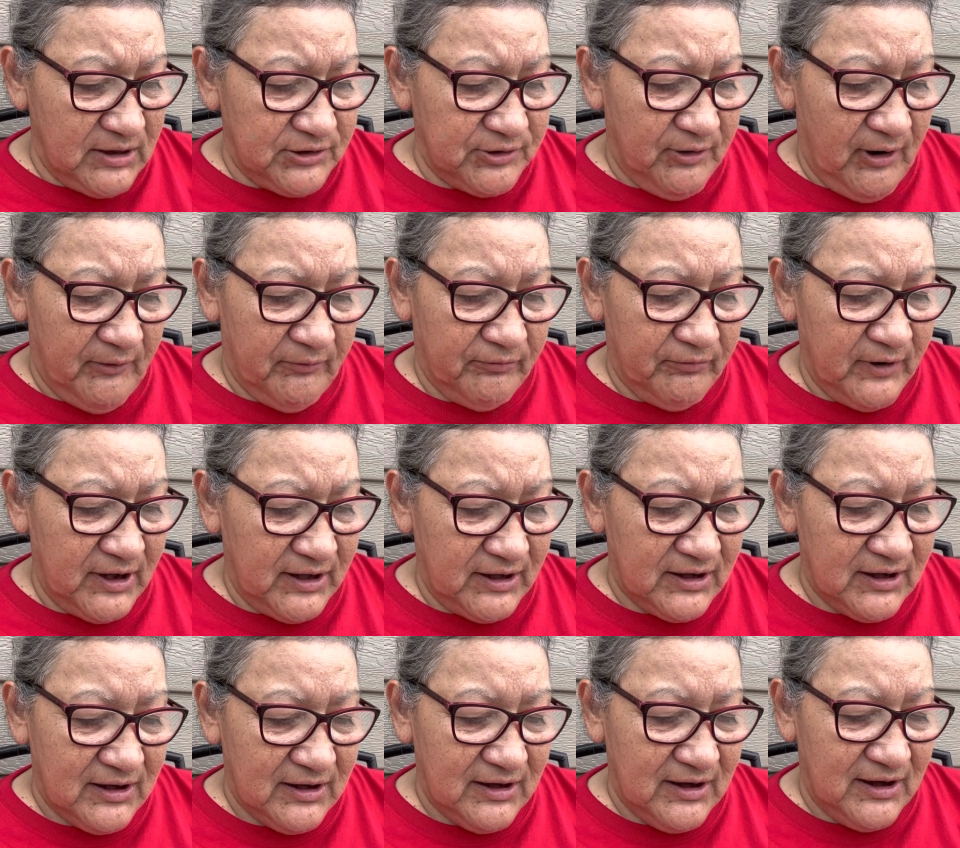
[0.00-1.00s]
to have
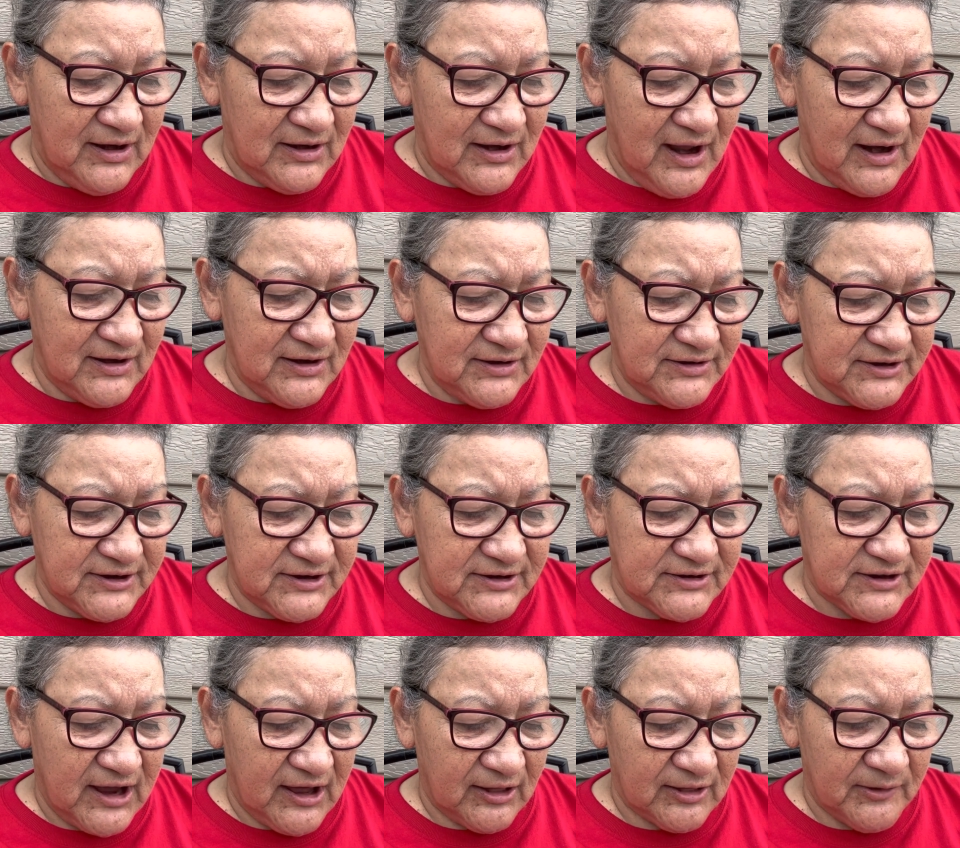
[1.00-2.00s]
written in any
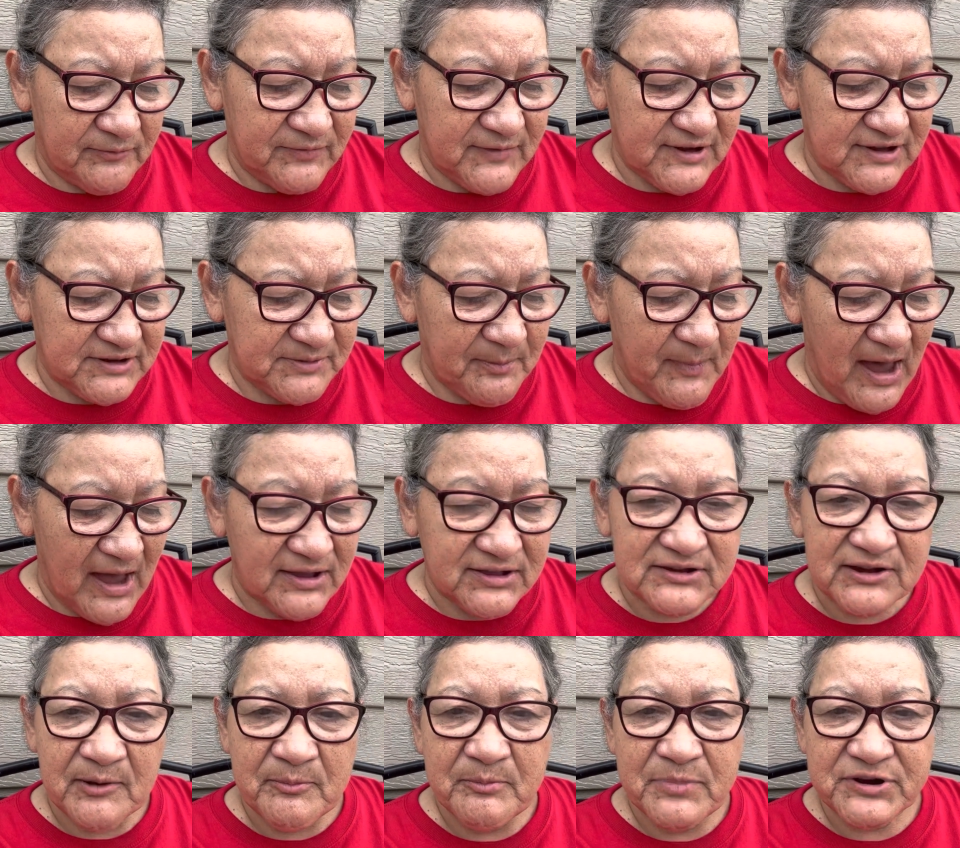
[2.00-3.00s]
detail of this man's
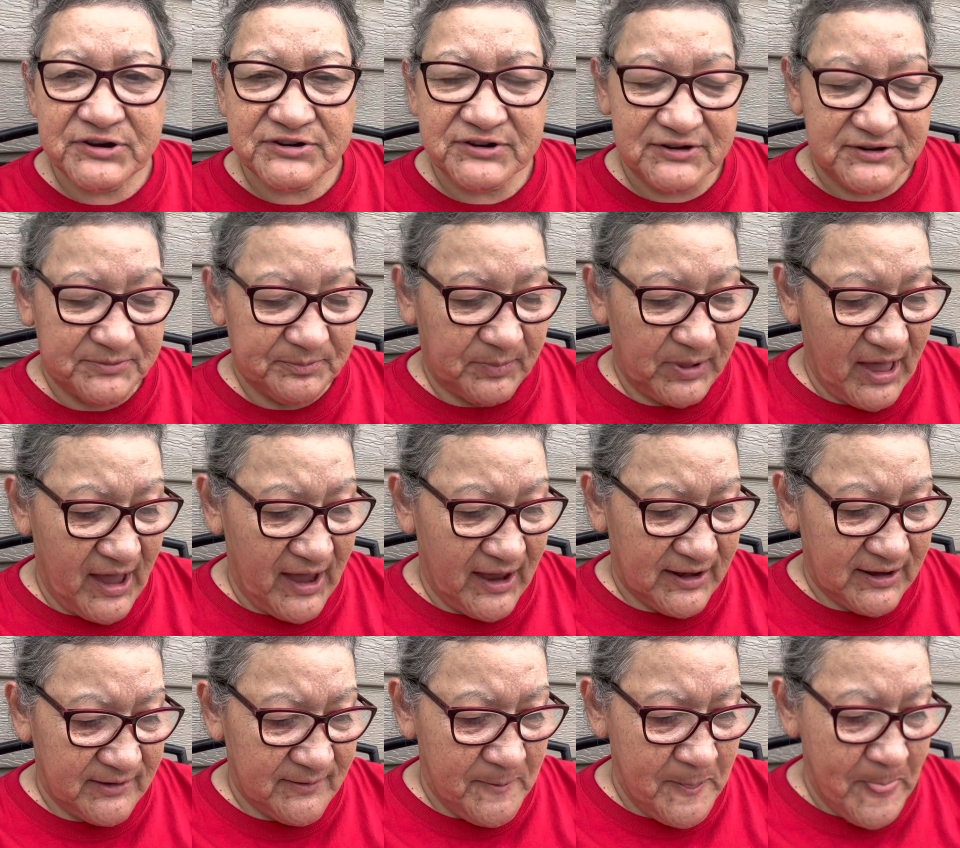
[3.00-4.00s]
ambitious plan